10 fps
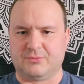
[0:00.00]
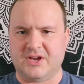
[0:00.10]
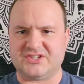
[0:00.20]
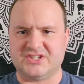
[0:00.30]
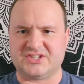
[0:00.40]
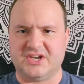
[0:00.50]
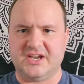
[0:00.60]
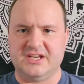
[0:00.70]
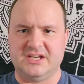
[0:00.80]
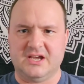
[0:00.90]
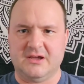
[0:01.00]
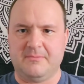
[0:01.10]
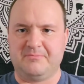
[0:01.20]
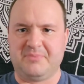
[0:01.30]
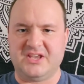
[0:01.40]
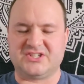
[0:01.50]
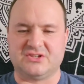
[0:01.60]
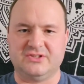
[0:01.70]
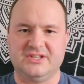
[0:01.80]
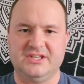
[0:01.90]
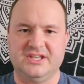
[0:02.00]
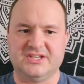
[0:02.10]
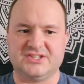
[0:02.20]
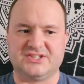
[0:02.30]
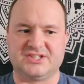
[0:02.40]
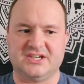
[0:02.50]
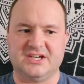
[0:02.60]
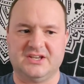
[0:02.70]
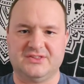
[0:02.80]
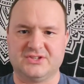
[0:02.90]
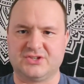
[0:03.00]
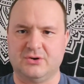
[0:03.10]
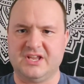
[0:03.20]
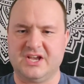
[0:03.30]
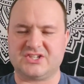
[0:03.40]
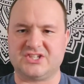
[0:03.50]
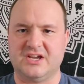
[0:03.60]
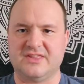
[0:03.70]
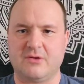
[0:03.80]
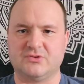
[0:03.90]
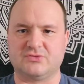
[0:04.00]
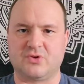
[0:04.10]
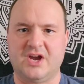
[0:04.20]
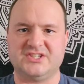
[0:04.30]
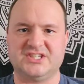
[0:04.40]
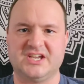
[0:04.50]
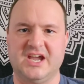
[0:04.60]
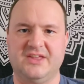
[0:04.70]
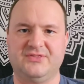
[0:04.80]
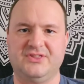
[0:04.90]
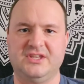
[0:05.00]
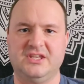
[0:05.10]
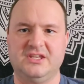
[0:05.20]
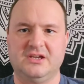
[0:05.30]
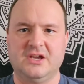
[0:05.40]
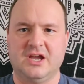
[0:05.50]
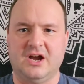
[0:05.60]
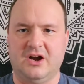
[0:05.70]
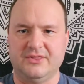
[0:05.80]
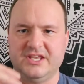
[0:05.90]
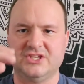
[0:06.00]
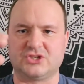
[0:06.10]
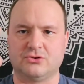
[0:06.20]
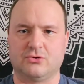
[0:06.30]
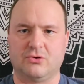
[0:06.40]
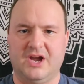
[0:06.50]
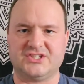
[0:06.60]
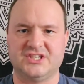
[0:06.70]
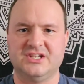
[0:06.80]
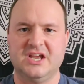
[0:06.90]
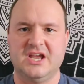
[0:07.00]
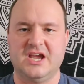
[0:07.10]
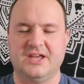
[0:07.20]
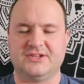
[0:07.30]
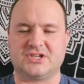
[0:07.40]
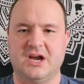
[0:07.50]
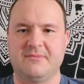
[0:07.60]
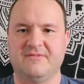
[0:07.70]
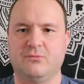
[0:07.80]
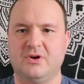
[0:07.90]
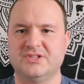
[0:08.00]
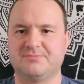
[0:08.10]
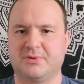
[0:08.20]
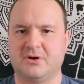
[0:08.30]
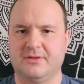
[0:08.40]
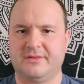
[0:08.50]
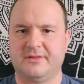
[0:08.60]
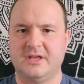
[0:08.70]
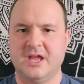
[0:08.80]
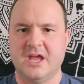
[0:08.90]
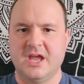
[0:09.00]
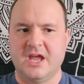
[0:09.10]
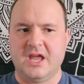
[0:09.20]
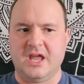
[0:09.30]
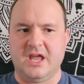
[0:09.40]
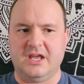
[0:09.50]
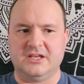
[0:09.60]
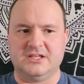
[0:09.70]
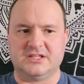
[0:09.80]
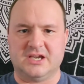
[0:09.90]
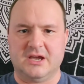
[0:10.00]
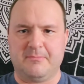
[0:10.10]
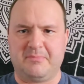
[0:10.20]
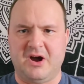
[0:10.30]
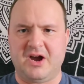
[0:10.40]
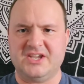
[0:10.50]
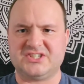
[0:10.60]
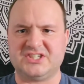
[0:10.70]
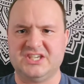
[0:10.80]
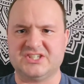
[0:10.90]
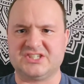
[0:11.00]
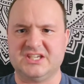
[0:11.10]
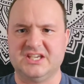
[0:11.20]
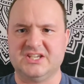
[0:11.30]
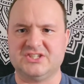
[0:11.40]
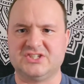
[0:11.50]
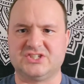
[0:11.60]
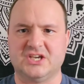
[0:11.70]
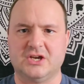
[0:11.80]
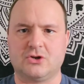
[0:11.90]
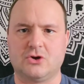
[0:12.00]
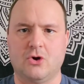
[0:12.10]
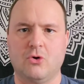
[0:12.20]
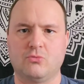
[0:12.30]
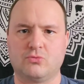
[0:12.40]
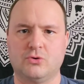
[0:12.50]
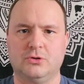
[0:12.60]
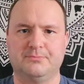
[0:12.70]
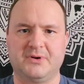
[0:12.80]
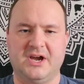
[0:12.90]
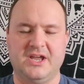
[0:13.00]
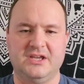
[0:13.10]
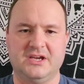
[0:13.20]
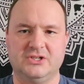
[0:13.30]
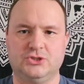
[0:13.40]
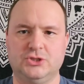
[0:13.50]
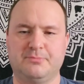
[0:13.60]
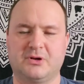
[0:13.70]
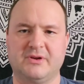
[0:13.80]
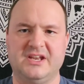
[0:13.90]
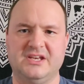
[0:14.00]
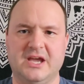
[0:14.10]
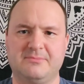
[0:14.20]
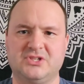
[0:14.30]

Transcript: the rising sign basically is the zodiac sign that was rising at the on the eastern horizon at the time of one's birth and uh, Pisces is uh, co-ruled by uh, Jupiter and